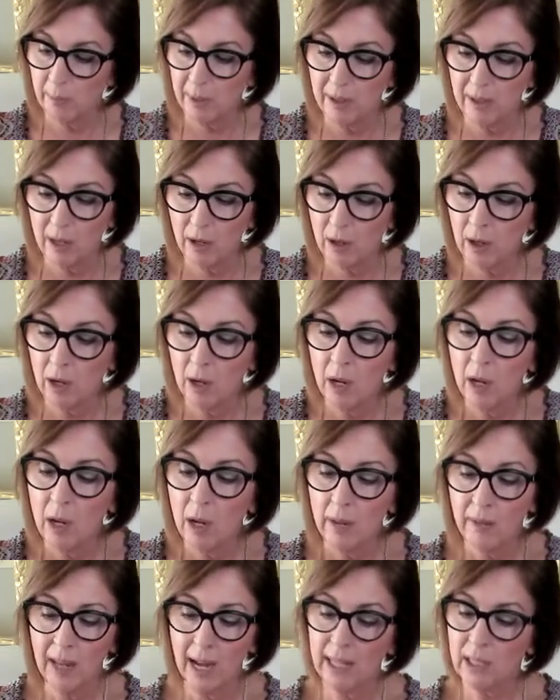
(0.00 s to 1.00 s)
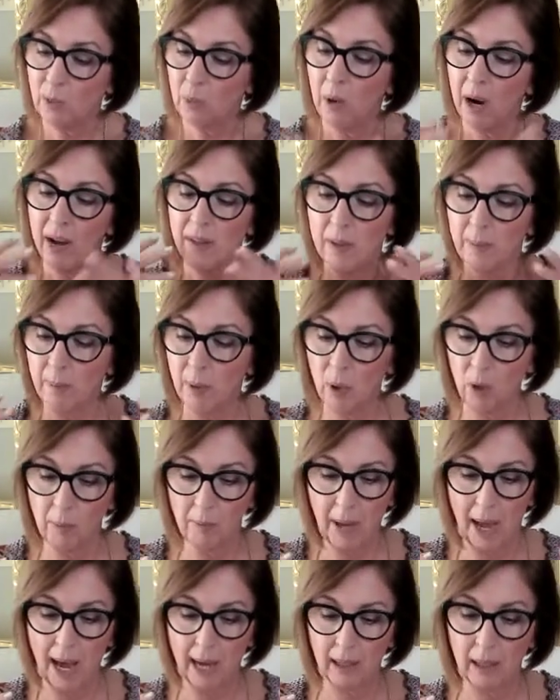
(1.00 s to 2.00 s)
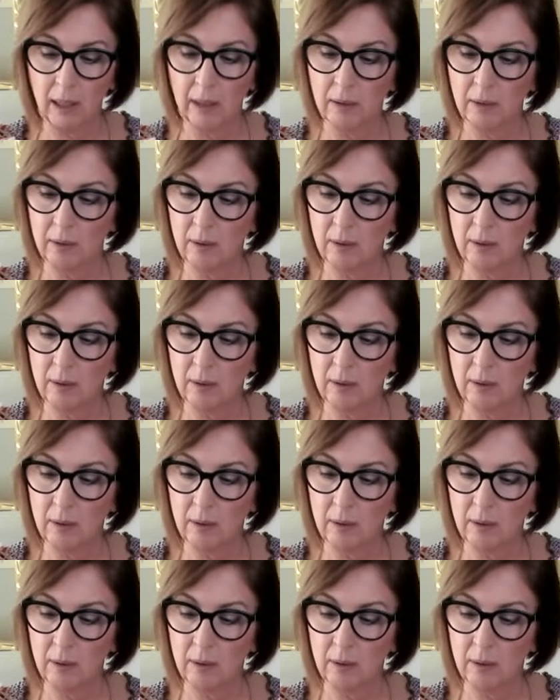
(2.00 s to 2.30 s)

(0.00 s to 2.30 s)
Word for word: and they're, that's why the pullback.